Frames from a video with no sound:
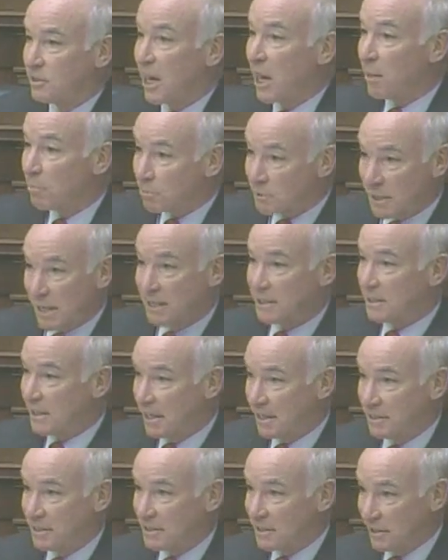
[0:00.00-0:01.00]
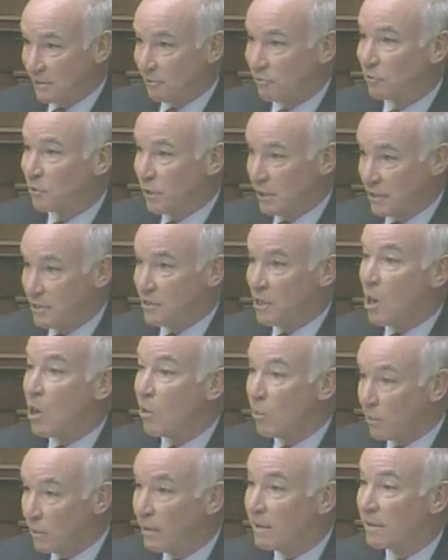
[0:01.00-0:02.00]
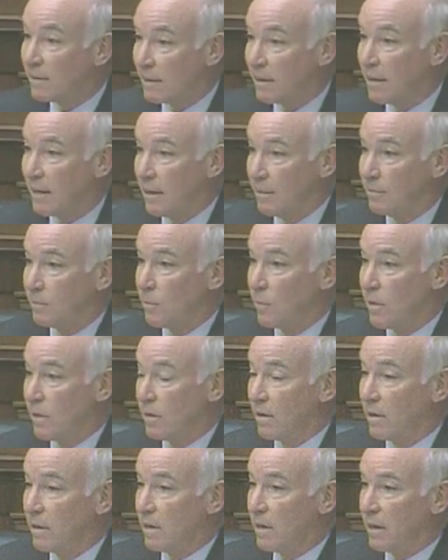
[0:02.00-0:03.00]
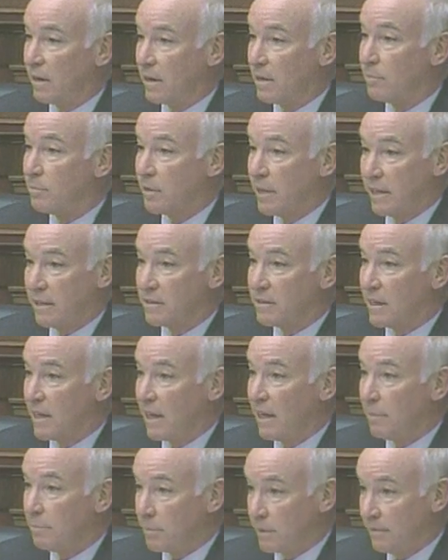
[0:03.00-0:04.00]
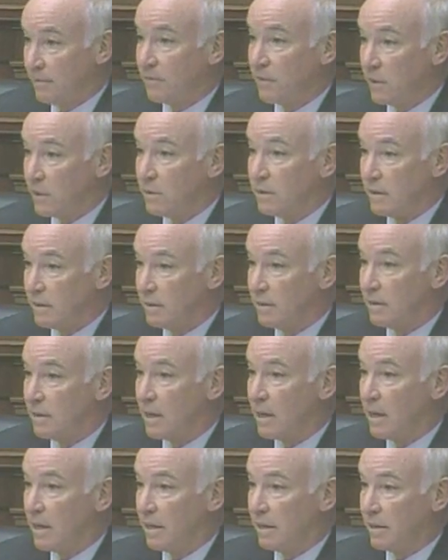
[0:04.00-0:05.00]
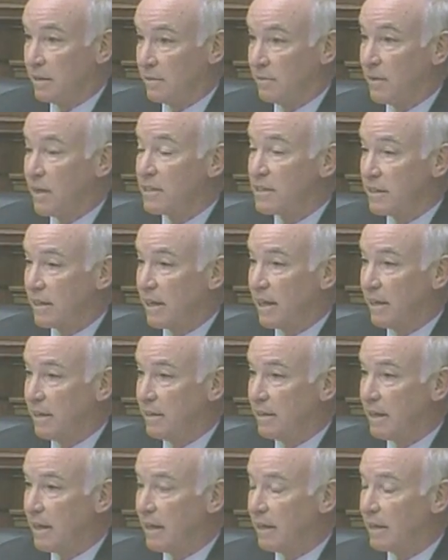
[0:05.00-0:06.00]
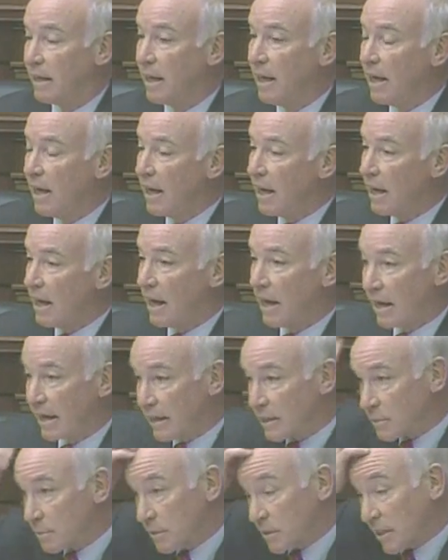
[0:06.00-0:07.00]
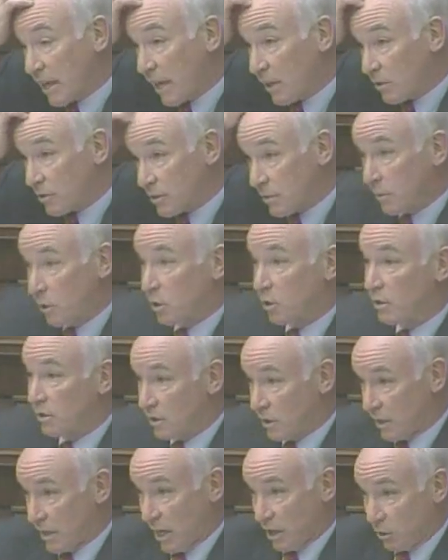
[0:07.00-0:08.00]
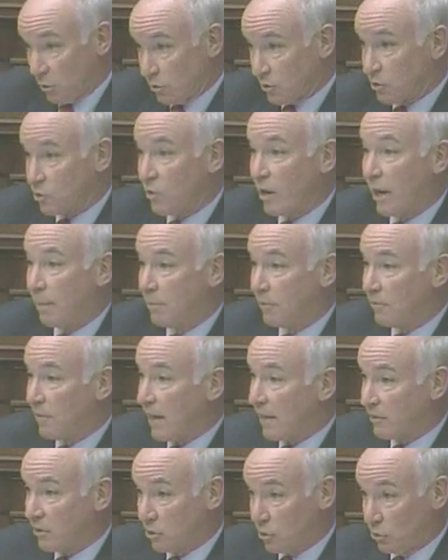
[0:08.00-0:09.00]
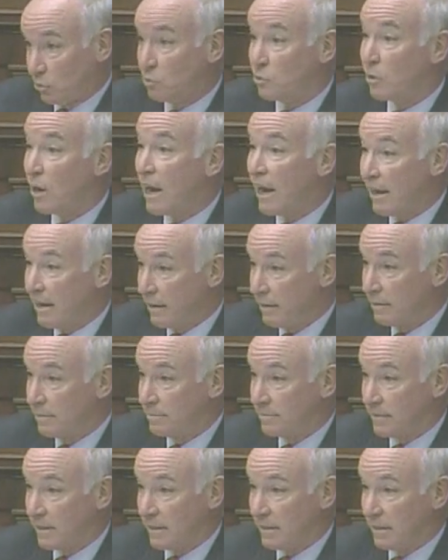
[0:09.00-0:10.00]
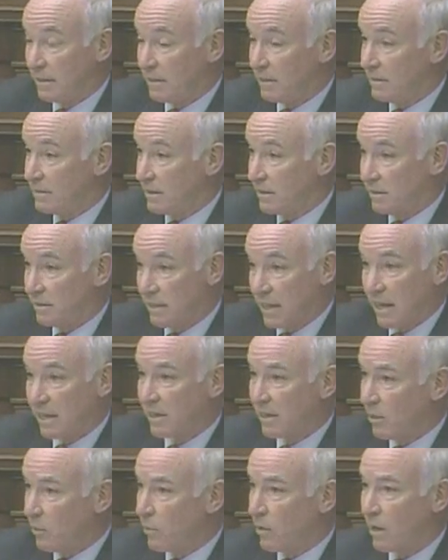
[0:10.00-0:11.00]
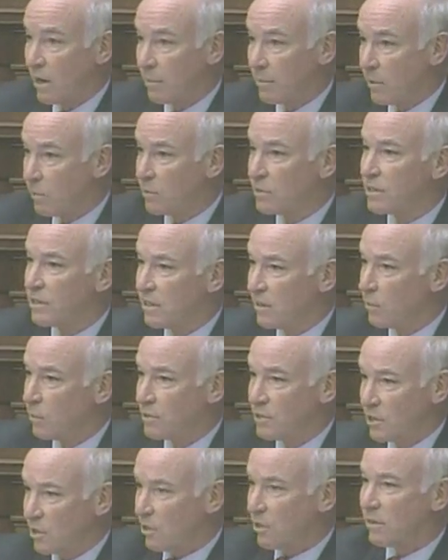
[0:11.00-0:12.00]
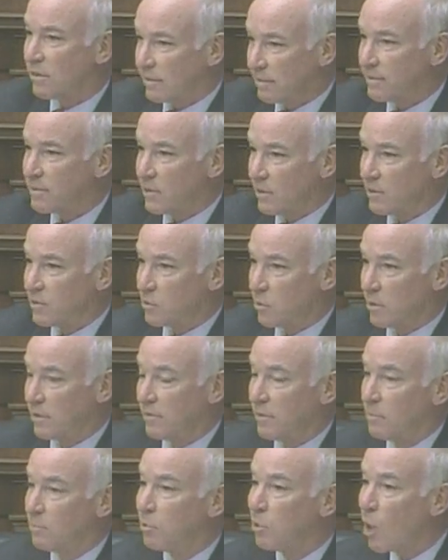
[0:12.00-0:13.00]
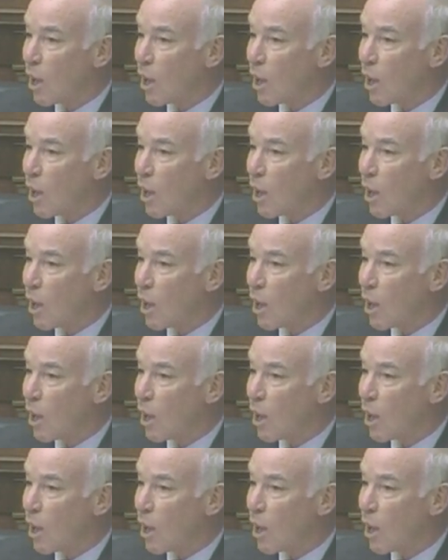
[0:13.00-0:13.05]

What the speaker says: child protection agency free zone where complaints can't be fielded and investigated. And I guess, Ms. Gatos, I mean, again, you described the fact that you tried and didn't get anywhere. I mean, was there sort of a